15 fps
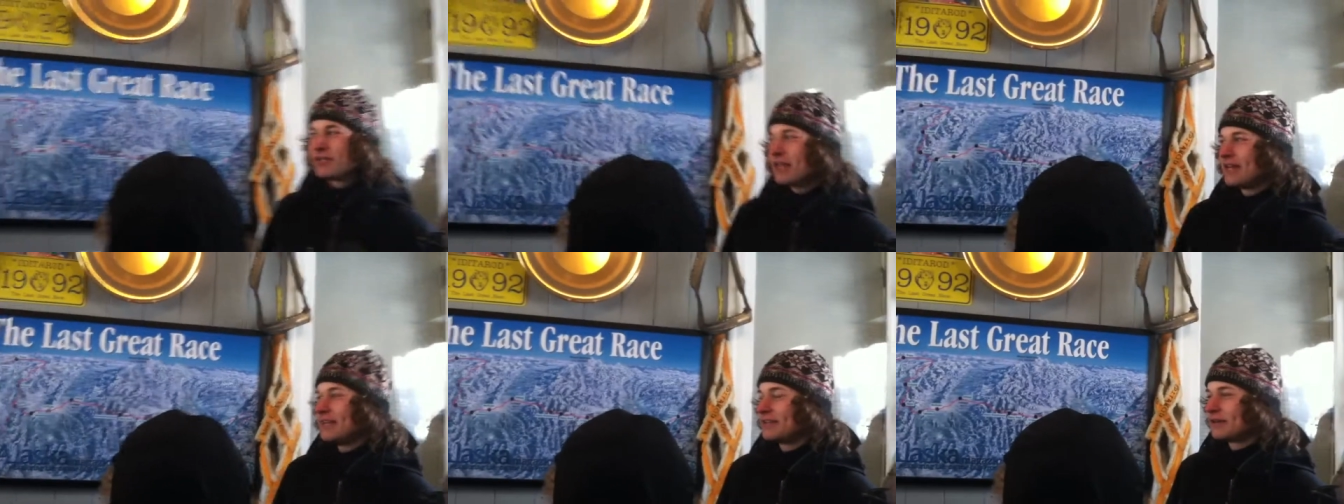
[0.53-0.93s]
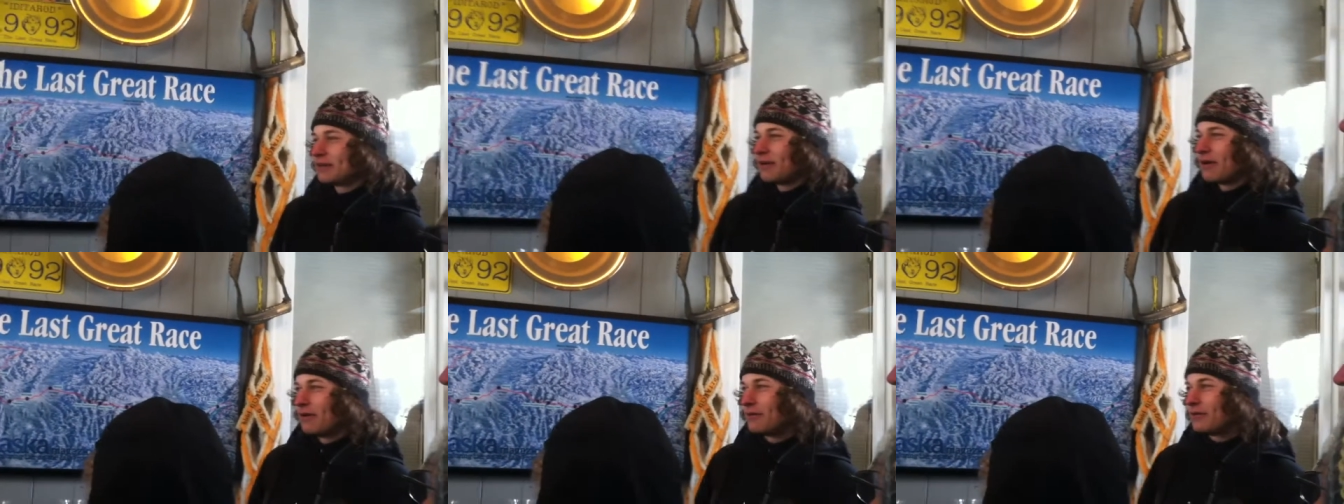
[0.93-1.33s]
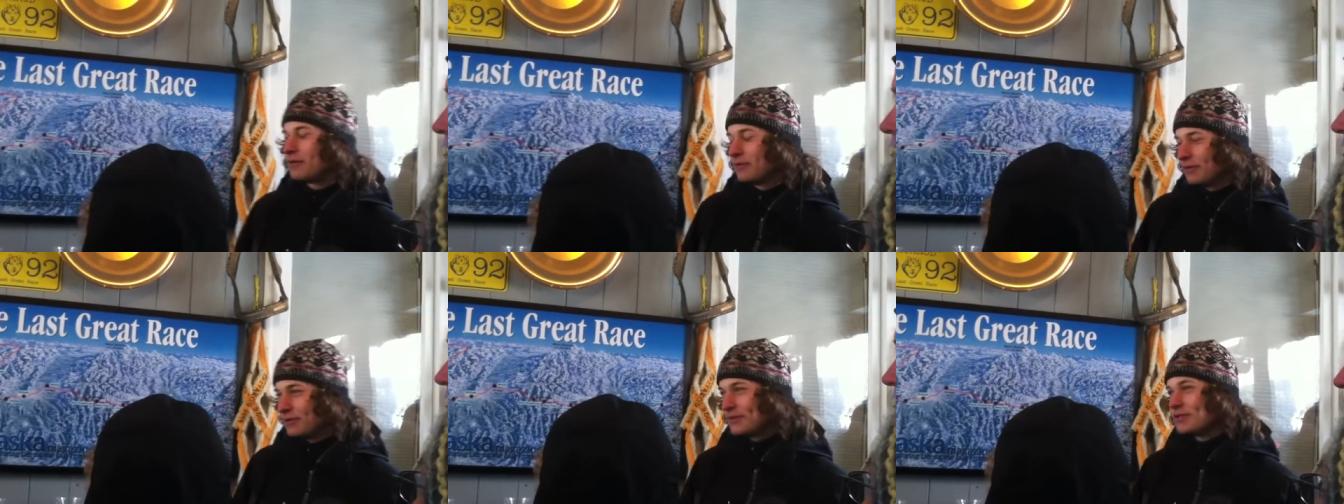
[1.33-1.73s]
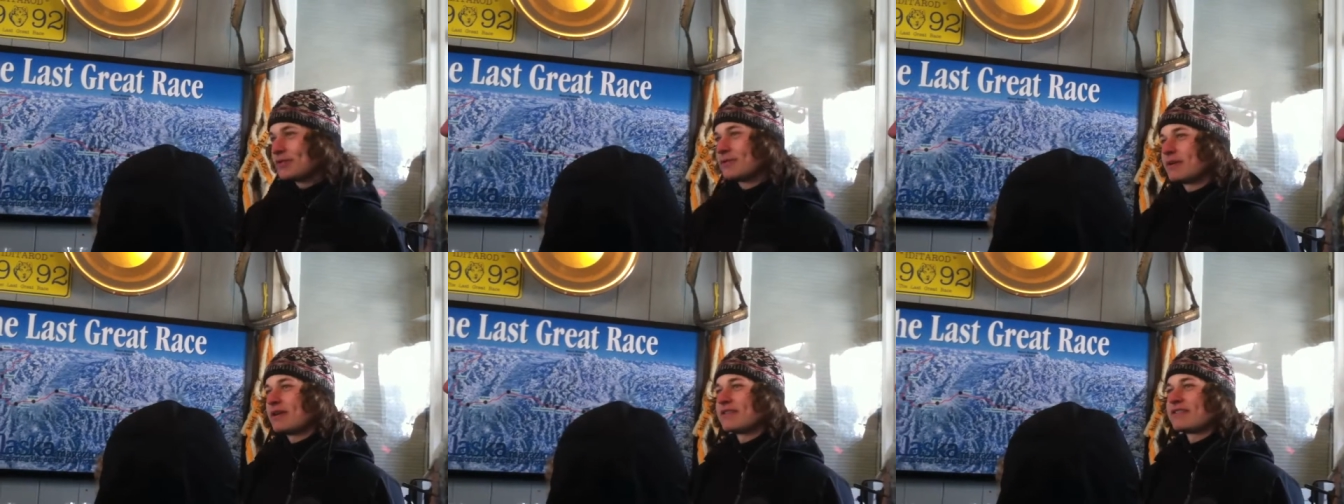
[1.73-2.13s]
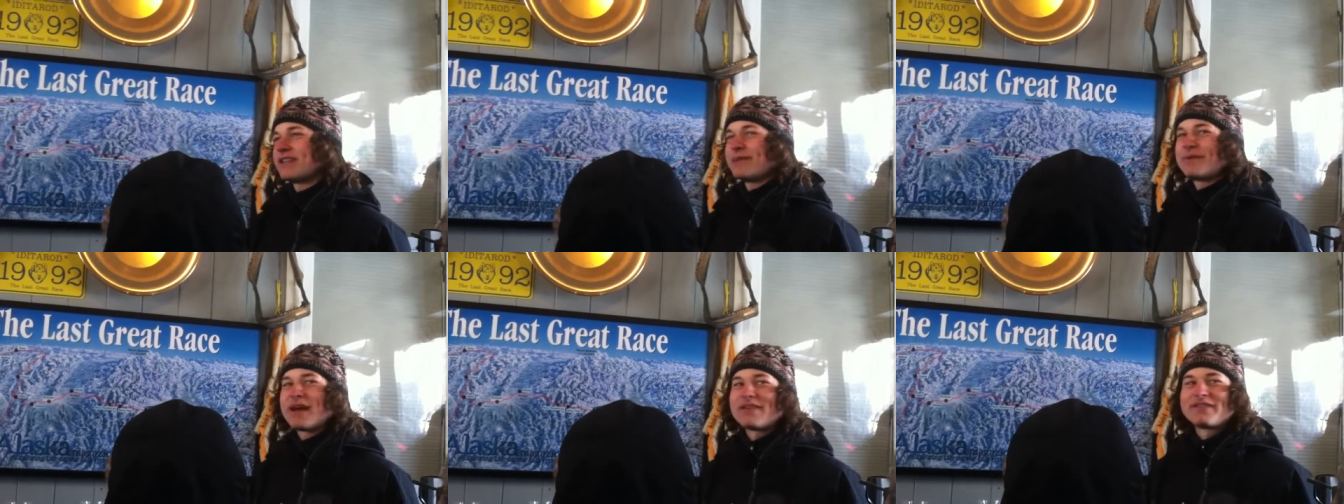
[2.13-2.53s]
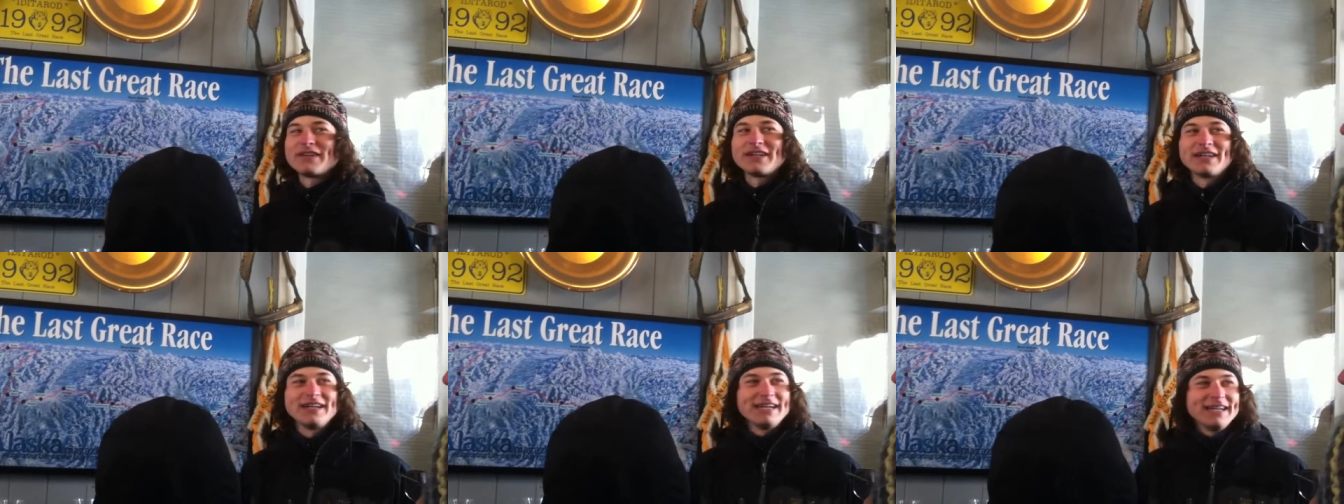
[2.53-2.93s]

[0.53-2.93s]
and Interone, which is what I was named after.